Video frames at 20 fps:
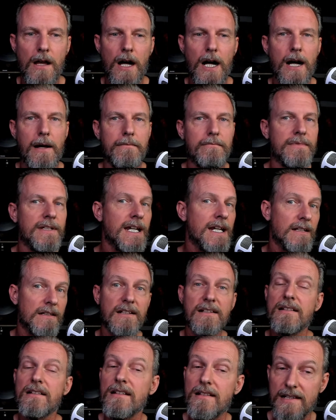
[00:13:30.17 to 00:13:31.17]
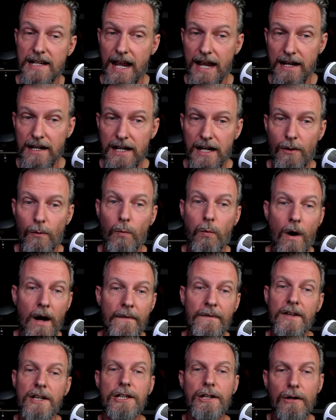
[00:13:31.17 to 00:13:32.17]
Needless to say, it won
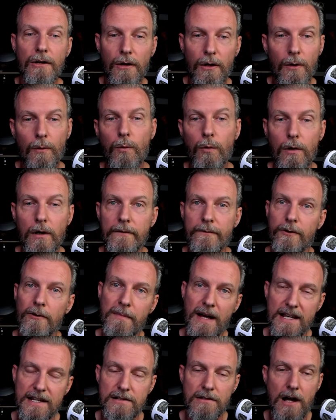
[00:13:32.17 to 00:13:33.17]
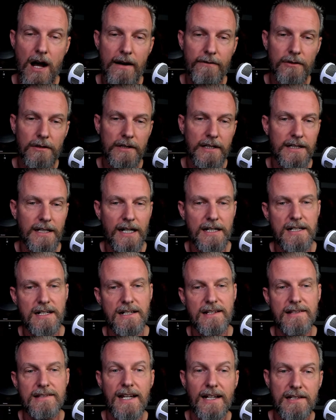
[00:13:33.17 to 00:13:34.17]
the Hugo Award for Best Novel in
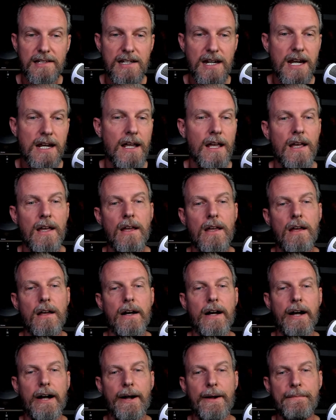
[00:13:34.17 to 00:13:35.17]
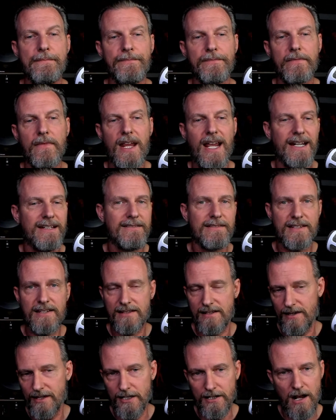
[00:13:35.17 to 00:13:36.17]
1960. It's
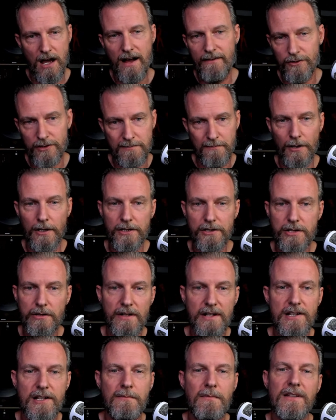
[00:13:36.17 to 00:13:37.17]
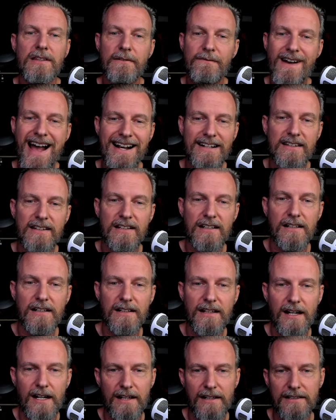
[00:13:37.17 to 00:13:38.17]
the novel's militarism and the fact
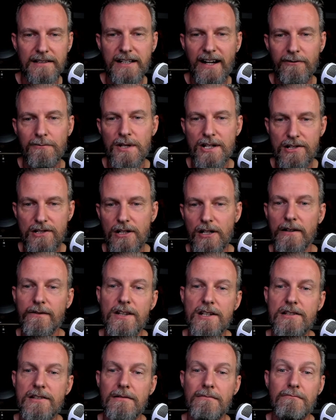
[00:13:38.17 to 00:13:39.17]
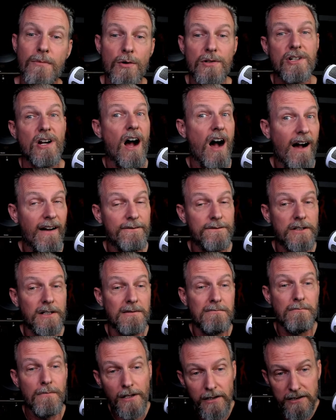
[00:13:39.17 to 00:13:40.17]
that government service, most
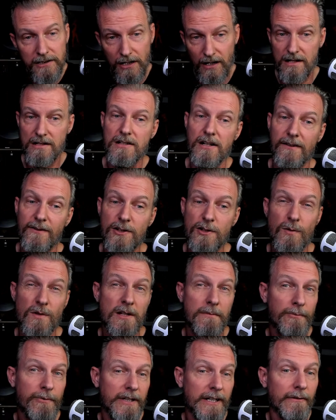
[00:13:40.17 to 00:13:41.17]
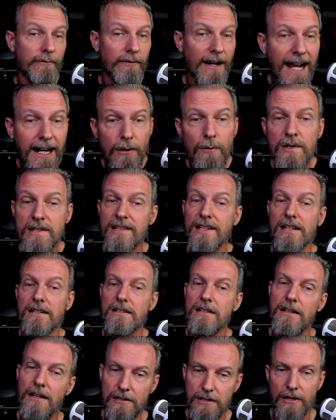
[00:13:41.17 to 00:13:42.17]
often military service, was a prerequisite
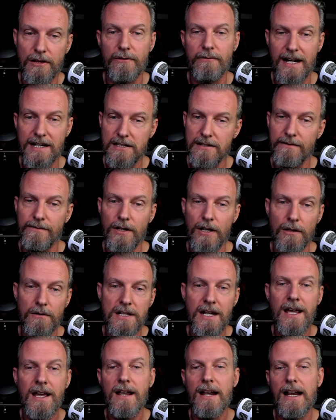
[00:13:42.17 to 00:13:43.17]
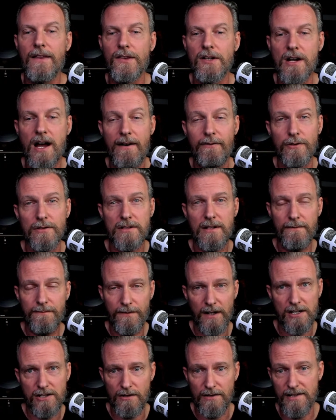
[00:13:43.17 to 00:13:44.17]
to the right to vote in the novel's
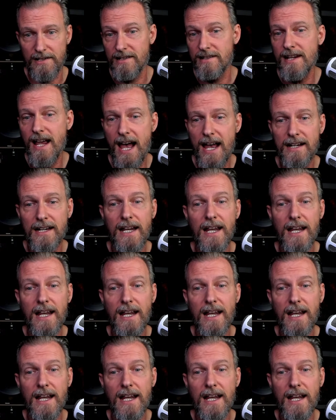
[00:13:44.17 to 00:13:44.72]
fictional society,